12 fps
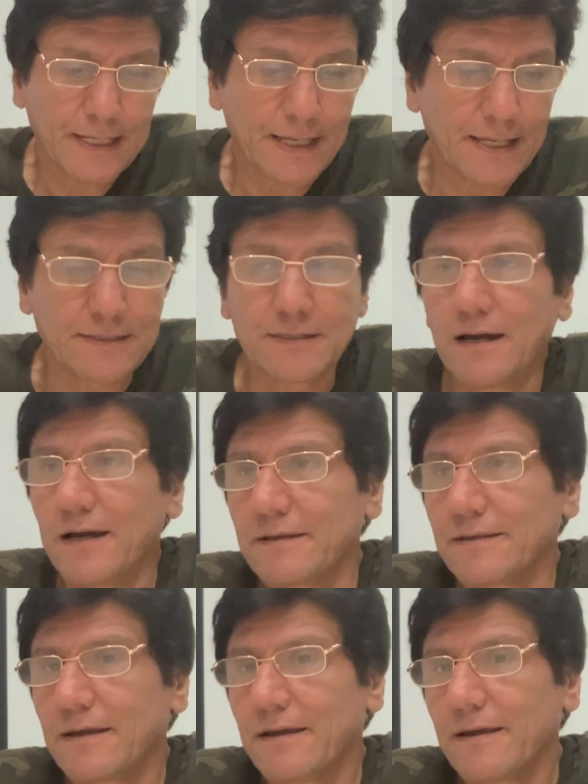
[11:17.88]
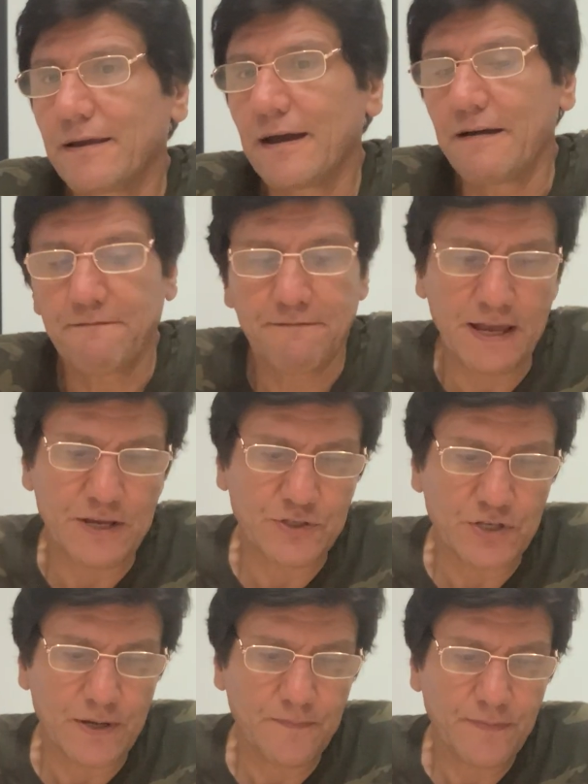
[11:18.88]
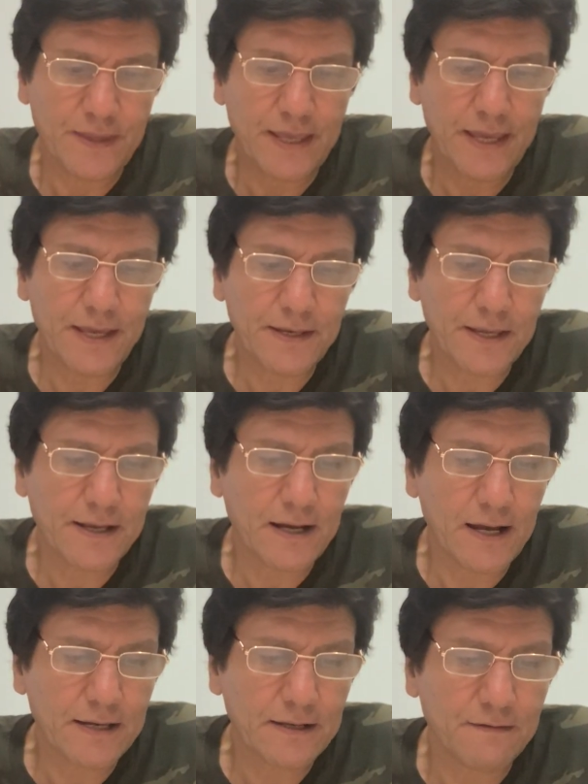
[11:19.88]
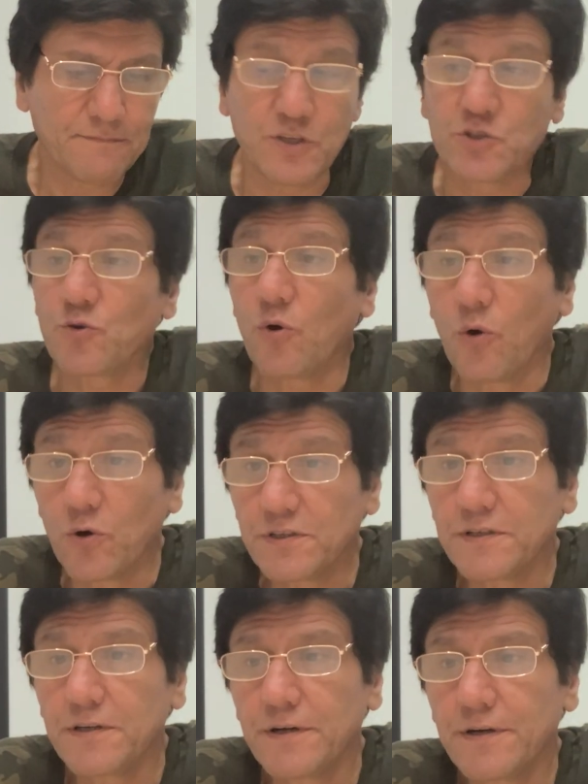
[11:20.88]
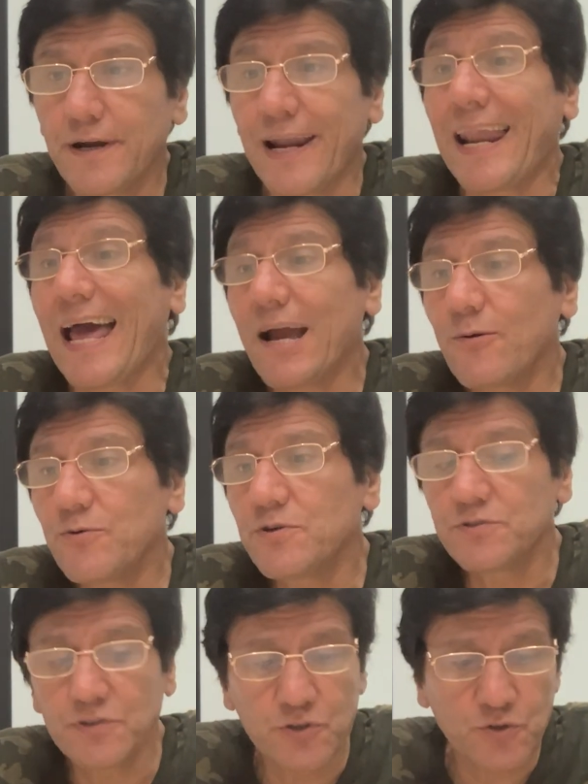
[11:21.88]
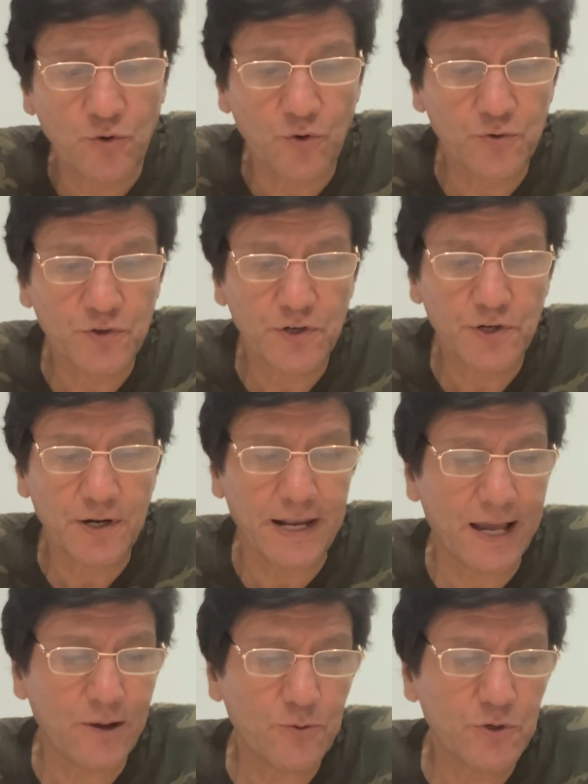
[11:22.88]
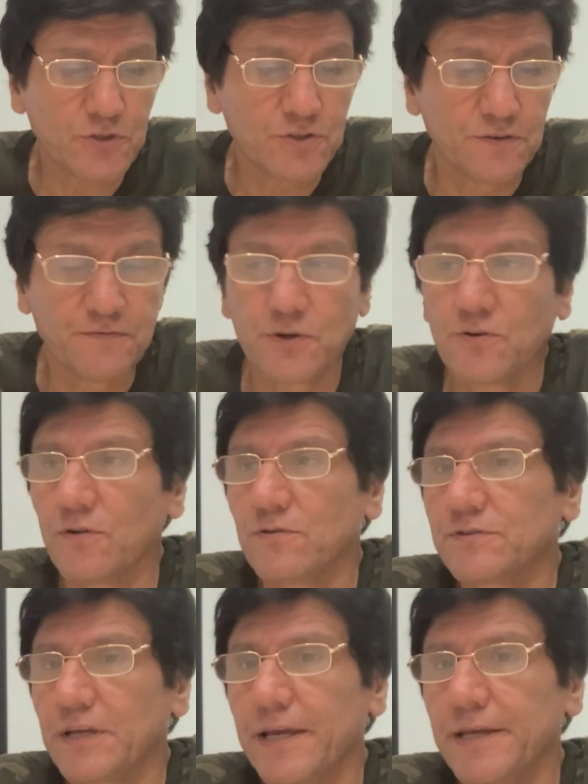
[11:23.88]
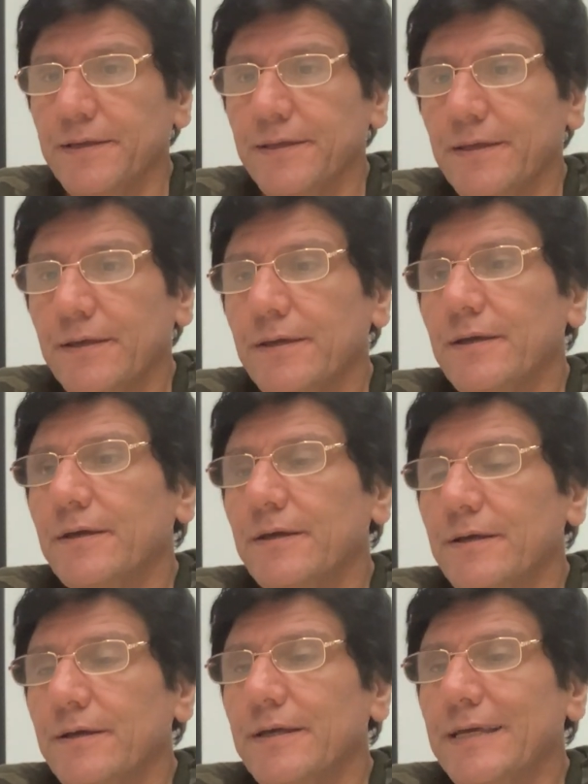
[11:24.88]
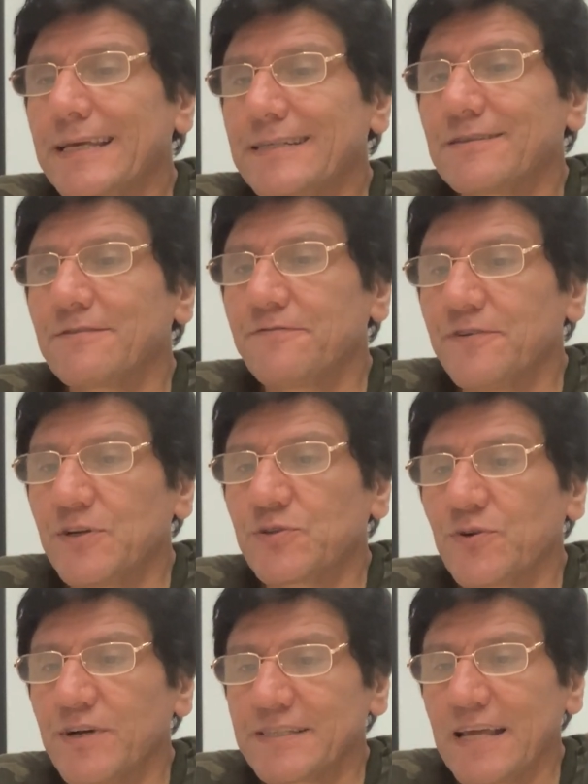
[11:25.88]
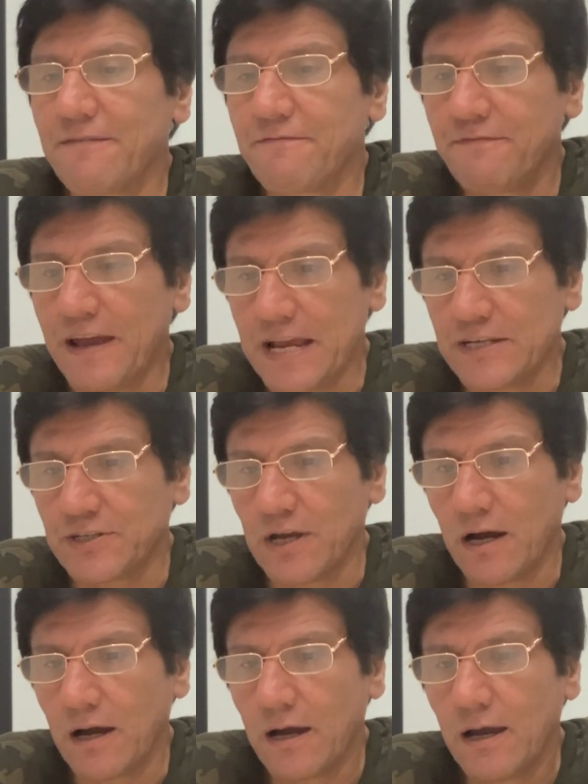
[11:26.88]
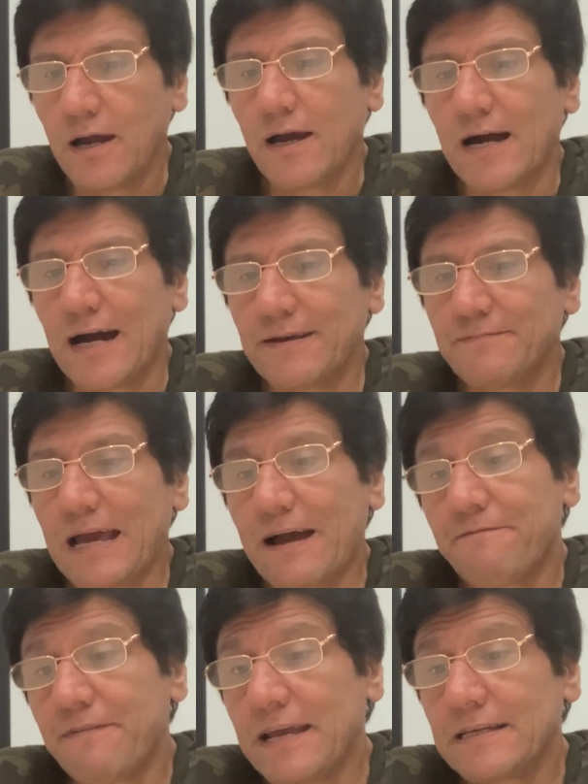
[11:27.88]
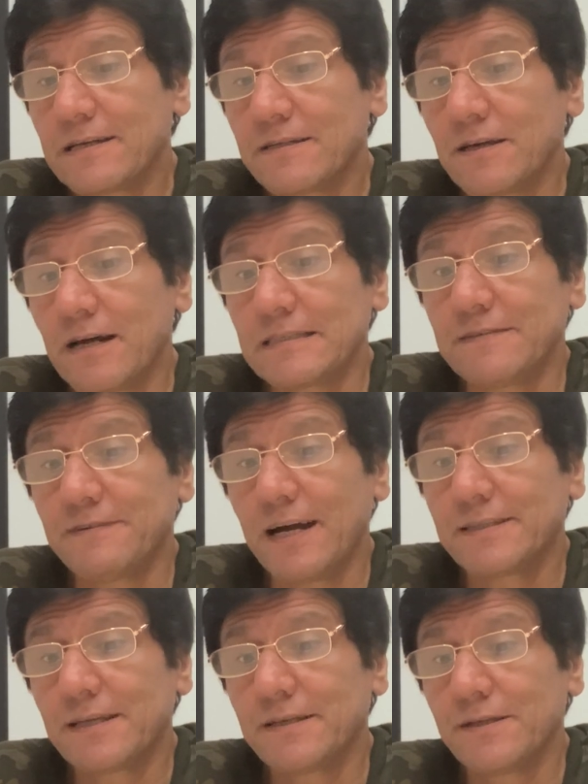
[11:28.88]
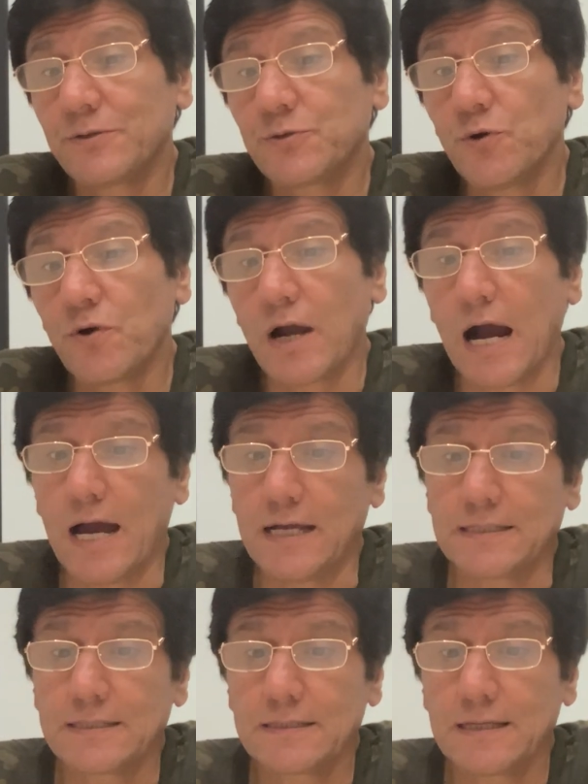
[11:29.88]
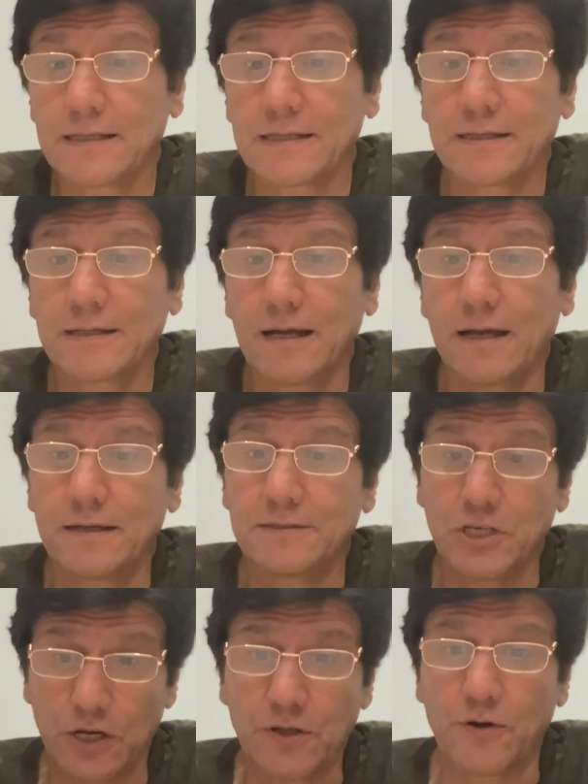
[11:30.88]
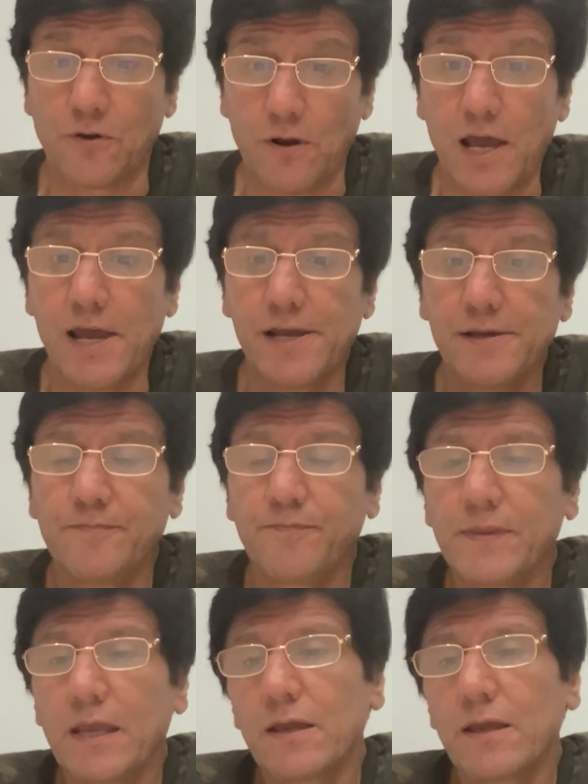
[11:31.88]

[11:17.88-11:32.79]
is kind of aphasia. Any kind of disorder, language difficulty is referred to as aphasia. And aphasias are divided into two kinds, generally.